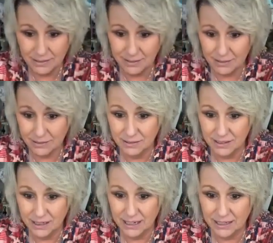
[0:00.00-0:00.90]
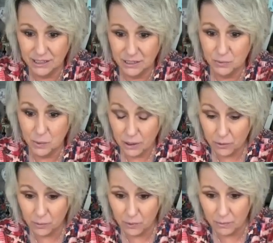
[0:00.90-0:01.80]
Oh, yeah, she's
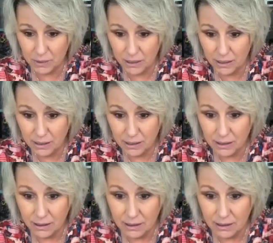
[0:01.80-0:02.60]
Wonder Woman.